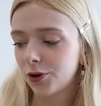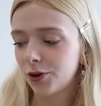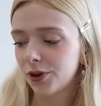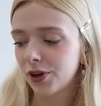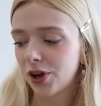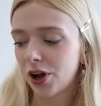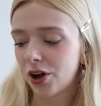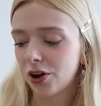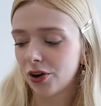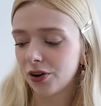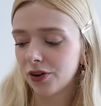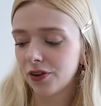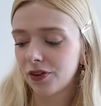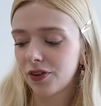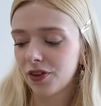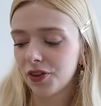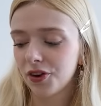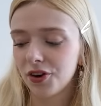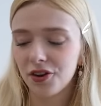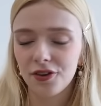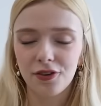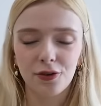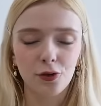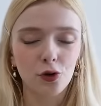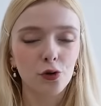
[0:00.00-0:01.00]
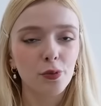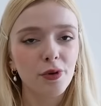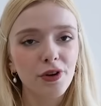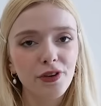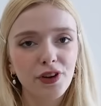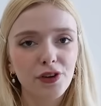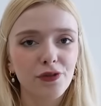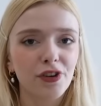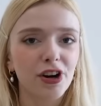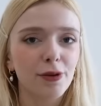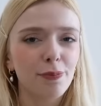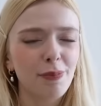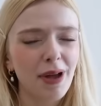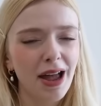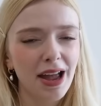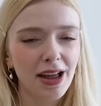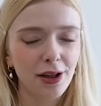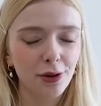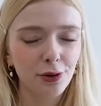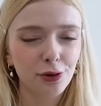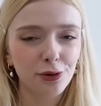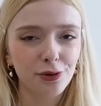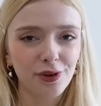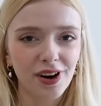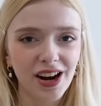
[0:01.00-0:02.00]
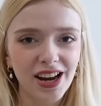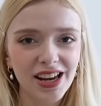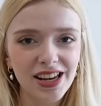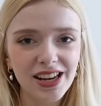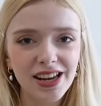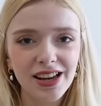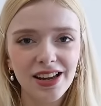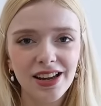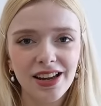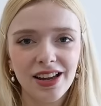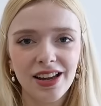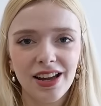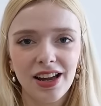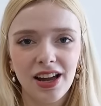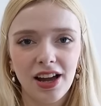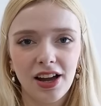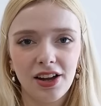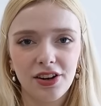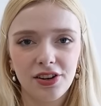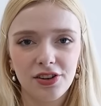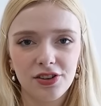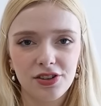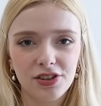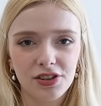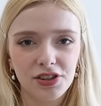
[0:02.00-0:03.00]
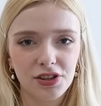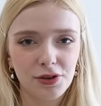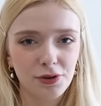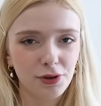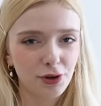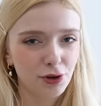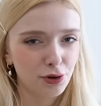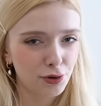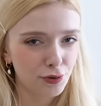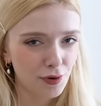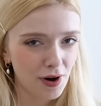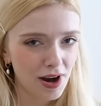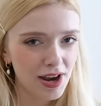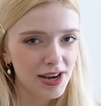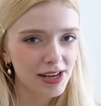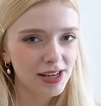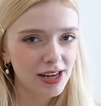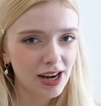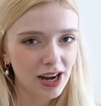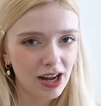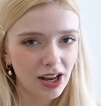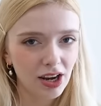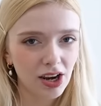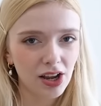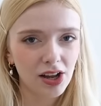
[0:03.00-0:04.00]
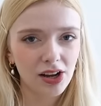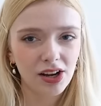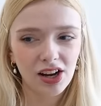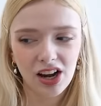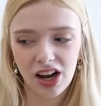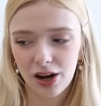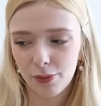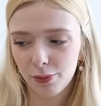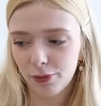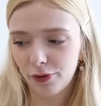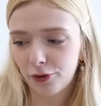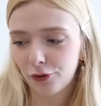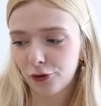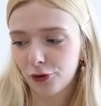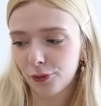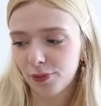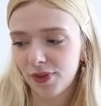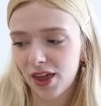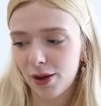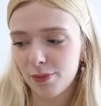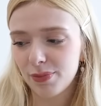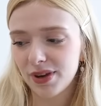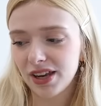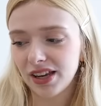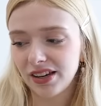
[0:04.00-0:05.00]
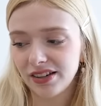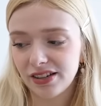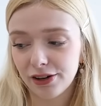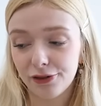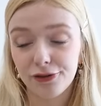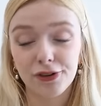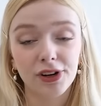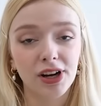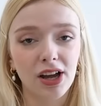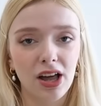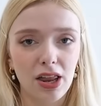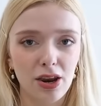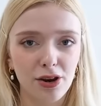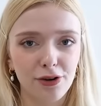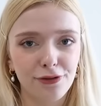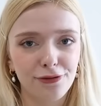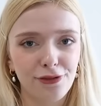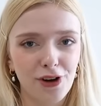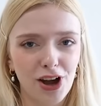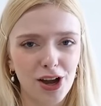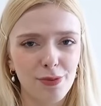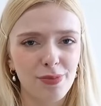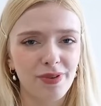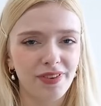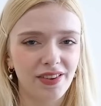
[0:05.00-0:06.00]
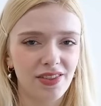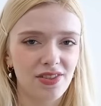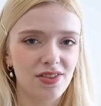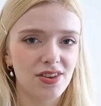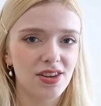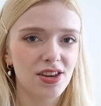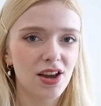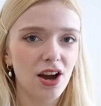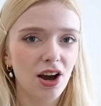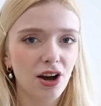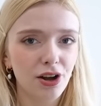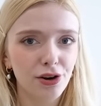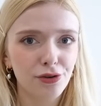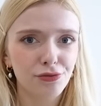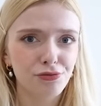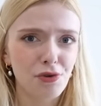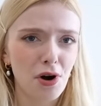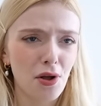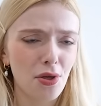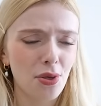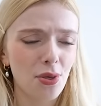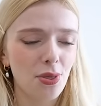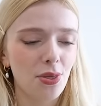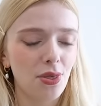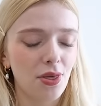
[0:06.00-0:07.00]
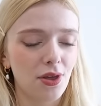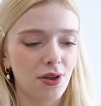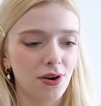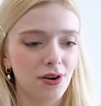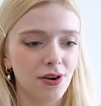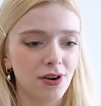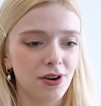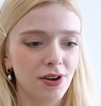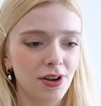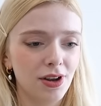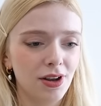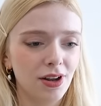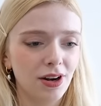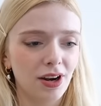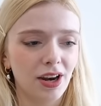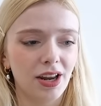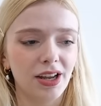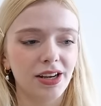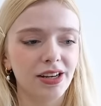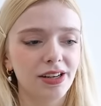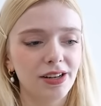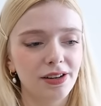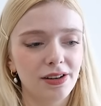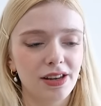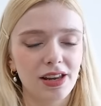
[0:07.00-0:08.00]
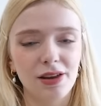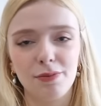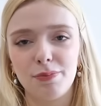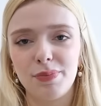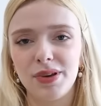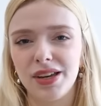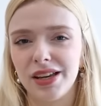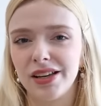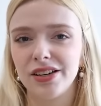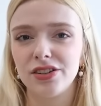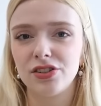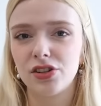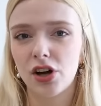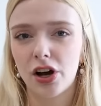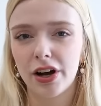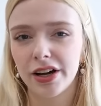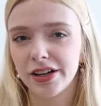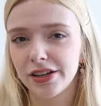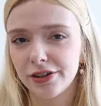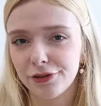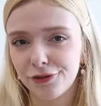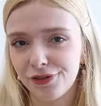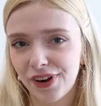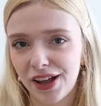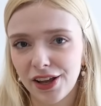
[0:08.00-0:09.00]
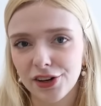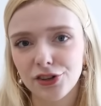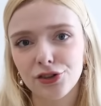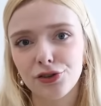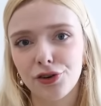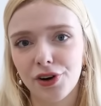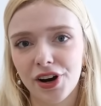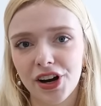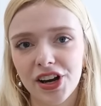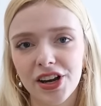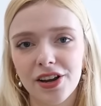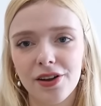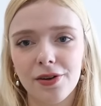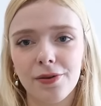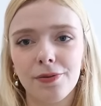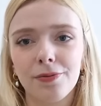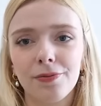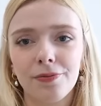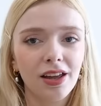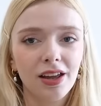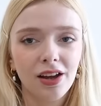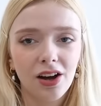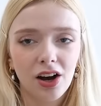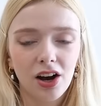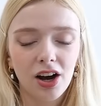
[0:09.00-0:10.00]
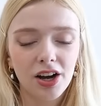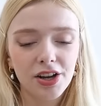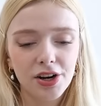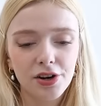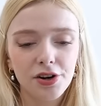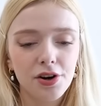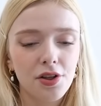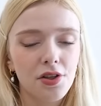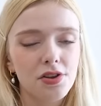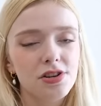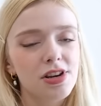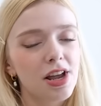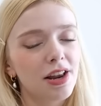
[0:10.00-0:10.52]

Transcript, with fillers: yarns that is almost a very pale grey and the grey colour comes from there being different coloured fibres in the yarn rather than like it being dyed flat grey. I don't know the